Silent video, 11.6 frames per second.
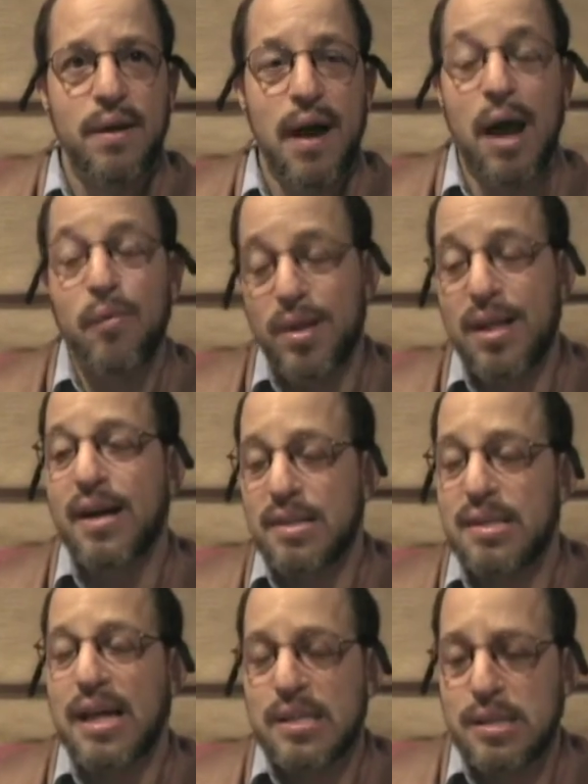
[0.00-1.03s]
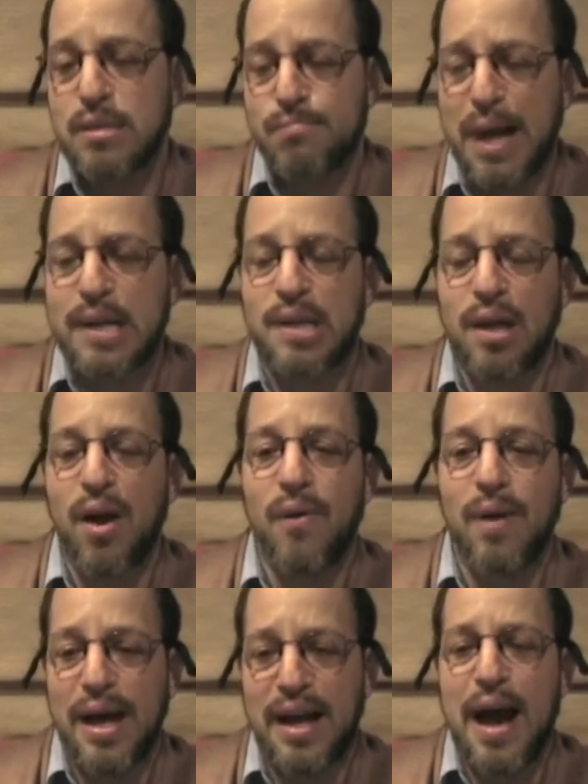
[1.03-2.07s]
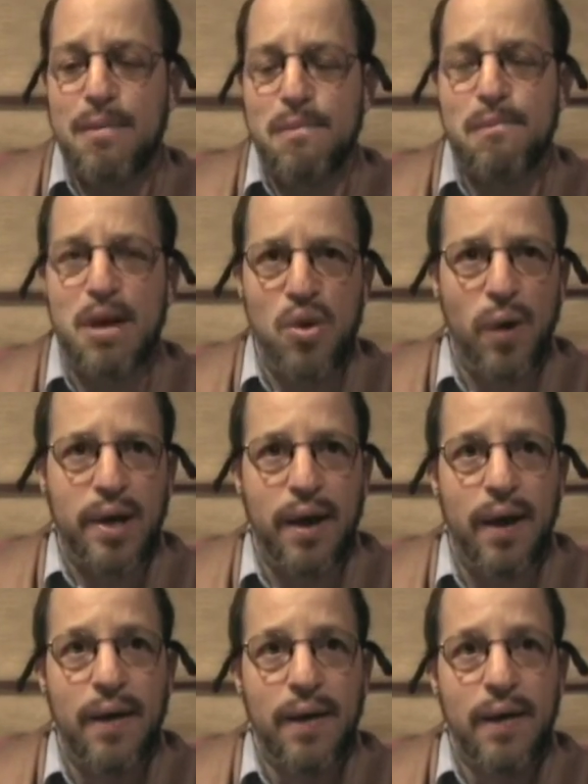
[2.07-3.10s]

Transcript: I realize that's Mexico and not Mallorca,